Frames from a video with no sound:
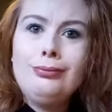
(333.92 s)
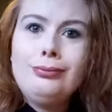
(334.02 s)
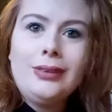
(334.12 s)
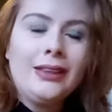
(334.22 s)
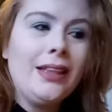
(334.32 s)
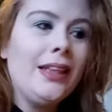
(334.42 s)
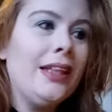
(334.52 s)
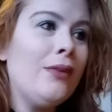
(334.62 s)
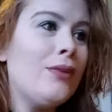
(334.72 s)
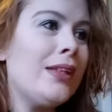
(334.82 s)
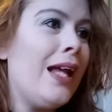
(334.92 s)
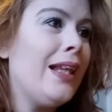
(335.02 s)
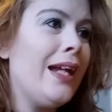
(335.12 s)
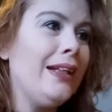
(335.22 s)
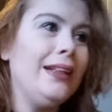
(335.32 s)
I didn't think it was that
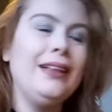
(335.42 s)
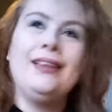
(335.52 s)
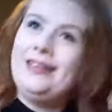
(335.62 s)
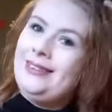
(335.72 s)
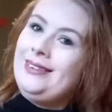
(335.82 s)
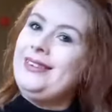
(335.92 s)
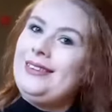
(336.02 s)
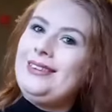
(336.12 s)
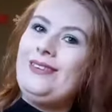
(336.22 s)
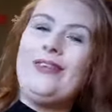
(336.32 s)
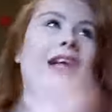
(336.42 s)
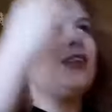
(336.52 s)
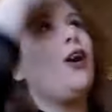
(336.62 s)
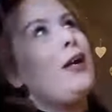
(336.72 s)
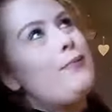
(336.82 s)
late. Well, that
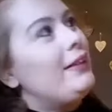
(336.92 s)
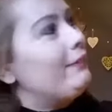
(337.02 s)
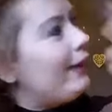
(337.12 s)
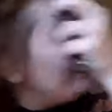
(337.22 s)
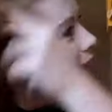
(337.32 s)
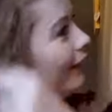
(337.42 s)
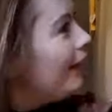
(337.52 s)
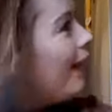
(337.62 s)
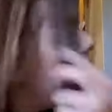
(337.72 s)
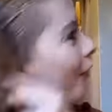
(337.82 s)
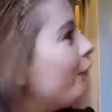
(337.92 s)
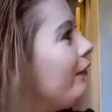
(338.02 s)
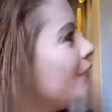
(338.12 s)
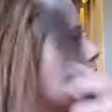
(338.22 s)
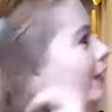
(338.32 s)
time anyway. I thought it
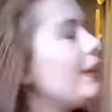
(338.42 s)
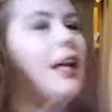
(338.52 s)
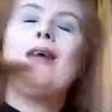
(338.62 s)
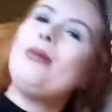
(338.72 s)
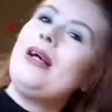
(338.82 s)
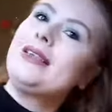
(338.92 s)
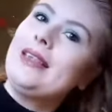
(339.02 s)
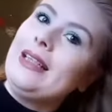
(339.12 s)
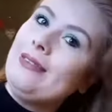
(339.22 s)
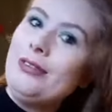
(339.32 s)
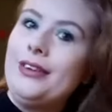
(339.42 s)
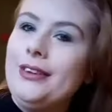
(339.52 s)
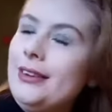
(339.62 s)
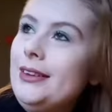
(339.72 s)
was only like 11:30.